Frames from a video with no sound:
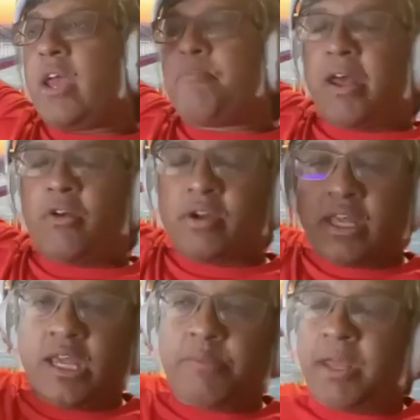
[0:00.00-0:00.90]
get better at
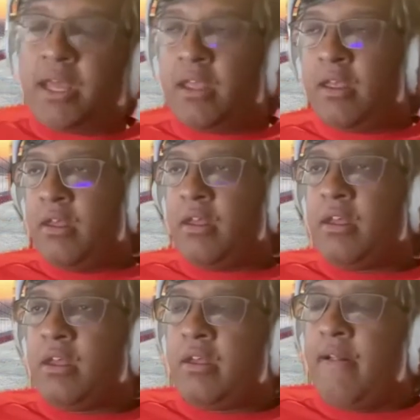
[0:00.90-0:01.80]
keeping,
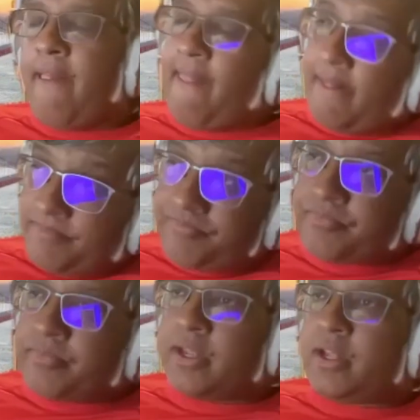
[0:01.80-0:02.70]

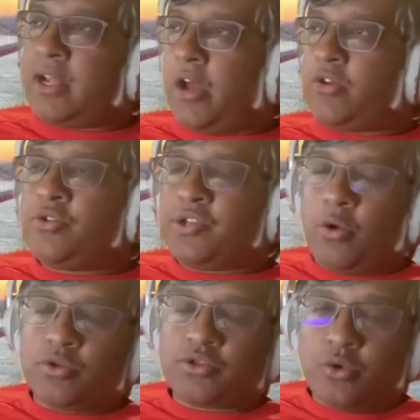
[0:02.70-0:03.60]
like I'll use the
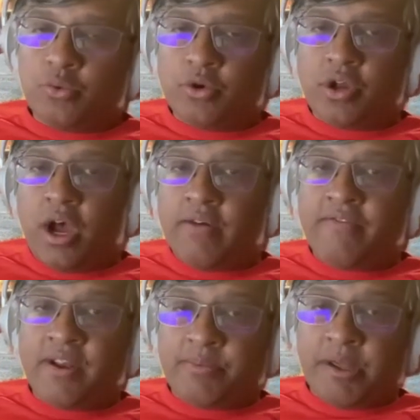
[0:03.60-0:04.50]
old school word,
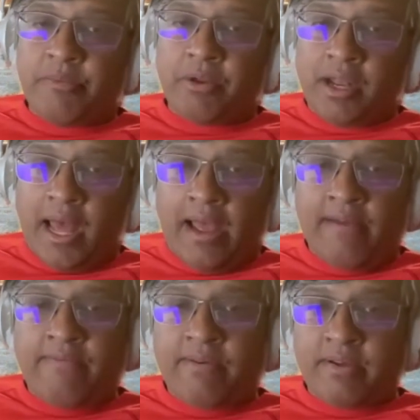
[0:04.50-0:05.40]
unfit people alive